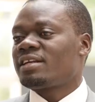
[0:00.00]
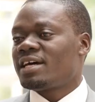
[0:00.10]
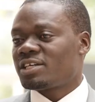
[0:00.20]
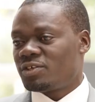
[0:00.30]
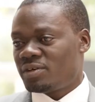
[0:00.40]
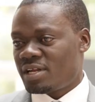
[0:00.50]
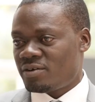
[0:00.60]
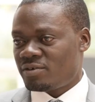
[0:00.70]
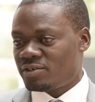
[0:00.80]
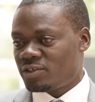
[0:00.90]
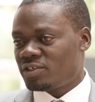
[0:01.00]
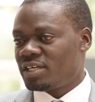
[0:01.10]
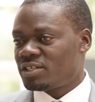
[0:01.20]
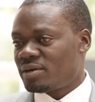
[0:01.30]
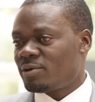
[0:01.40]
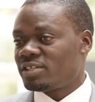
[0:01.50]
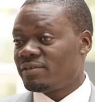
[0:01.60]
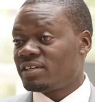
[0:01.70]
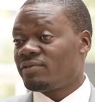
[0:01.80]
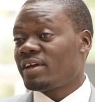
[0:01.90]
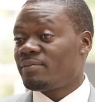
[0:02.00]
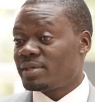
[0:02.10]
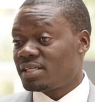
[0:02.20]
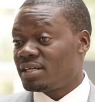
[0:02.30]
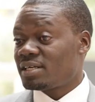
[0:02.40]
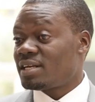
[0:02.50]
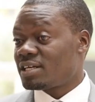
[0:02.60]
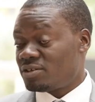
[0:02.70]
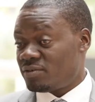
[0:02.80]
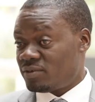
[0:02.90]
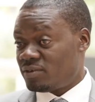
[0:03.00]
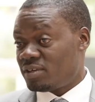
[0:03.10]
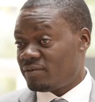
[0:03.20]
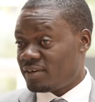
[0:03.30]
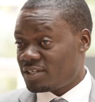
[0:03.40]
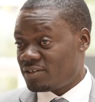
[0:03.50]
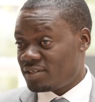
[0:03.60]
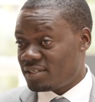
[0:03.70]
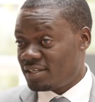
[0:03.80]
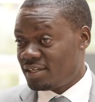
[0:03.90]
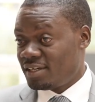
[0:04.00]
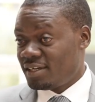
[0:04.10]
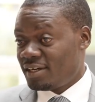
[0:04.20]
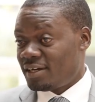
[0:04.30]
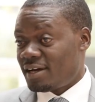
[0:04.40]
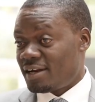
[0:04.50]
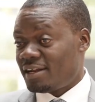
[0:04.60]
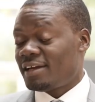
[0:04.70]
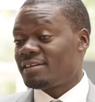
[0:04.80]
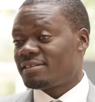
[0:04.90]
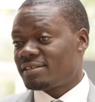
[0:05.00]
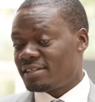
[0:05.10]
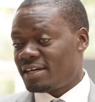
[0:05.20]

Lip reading: reduction now, totaling to about 75% reduction of new infections. And hence